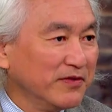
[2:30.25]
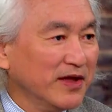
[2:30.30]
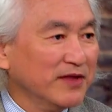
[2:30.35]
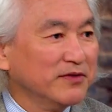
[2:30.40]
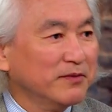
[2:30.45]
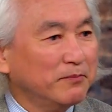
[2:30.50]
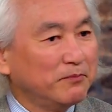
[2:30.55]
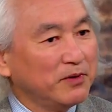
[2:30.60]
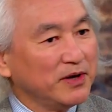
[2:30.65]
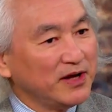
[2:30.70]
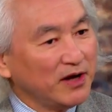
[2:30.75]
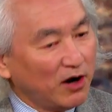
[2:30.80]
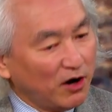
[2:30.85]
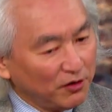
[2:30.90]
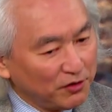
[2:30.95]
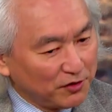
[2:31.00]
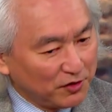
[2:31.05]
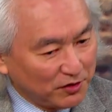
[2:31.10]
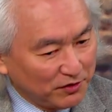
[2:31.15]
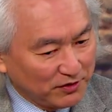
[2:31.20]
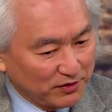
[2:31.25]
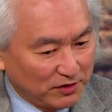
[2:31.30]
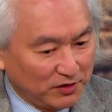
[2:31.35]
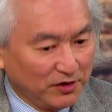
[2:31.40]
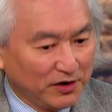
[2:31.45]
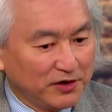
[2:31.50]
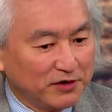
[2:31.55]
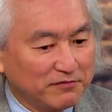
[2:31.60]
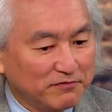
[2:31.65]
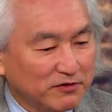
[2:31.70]
than the
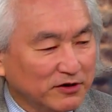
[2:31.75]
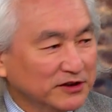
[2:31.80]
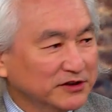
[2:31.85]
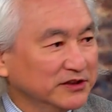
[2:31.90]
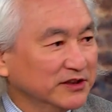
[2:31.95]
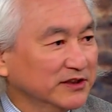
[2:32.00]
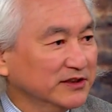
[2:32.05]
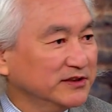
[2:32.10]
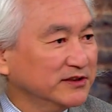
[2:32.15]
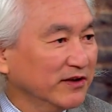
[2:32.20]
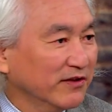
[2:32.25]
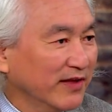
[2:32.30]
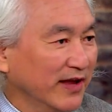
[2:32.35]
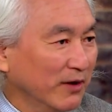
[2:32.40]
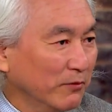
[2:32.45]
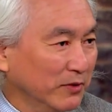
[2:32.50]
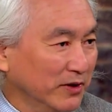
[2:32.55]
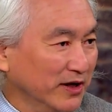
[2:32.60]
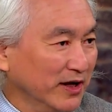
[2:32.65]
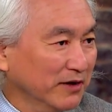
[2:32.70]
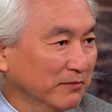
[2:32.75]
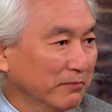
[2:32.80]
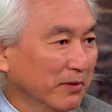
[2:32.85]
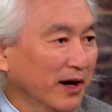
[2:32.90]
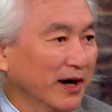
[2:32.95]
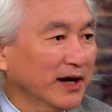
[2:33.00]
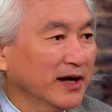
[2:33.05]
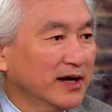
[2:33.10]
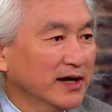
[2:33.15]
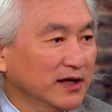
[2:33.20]
earlier versions that were done
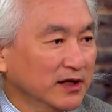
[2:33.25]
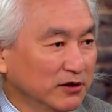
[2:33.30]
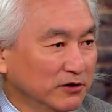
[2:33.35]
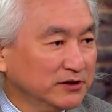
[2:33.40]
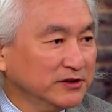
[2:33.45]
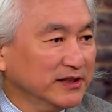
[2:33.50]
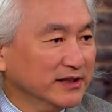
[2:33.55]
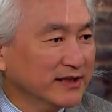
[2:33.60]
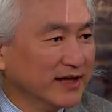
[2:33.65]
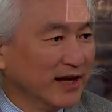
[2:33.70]
by using